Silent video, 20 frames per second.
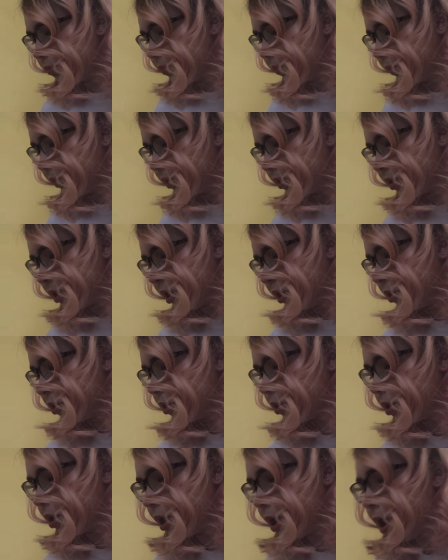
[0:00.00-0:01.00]
And
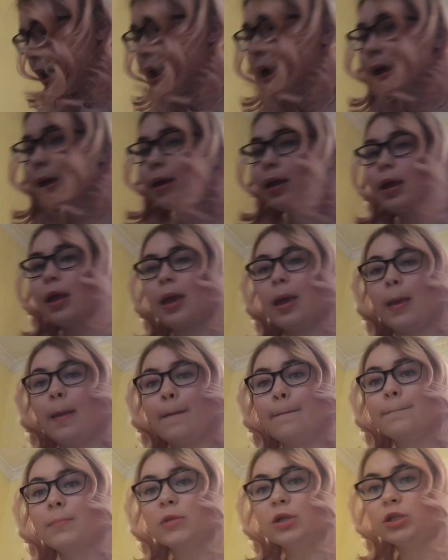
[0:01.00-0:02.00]
then I
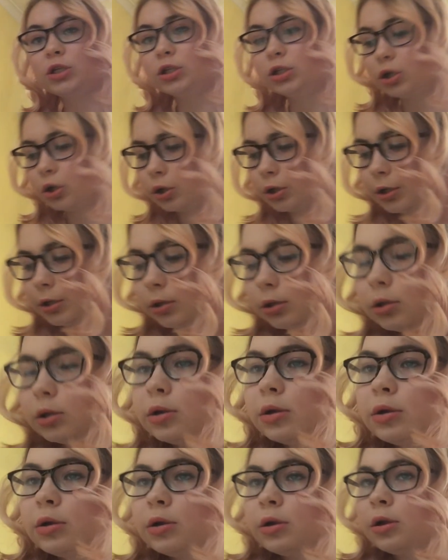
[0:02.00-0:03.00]
am done,
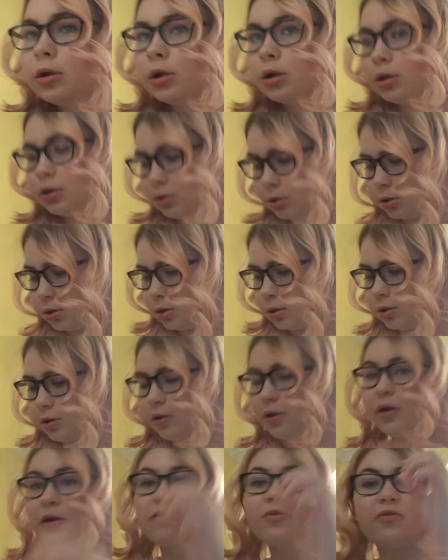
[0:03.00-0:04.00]

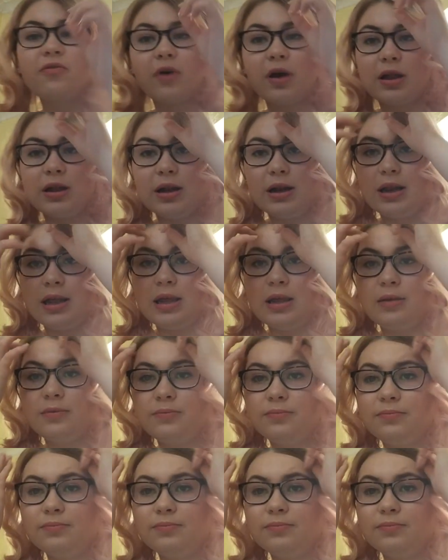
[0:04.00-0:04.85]
finally,